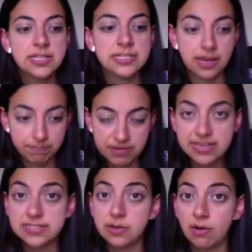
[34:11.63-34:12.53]
say,
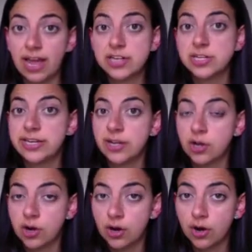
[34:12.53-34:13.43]
yes, they'll actually
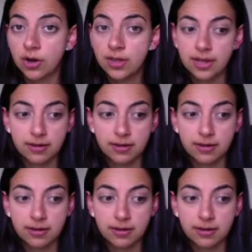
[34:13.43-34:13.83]
incur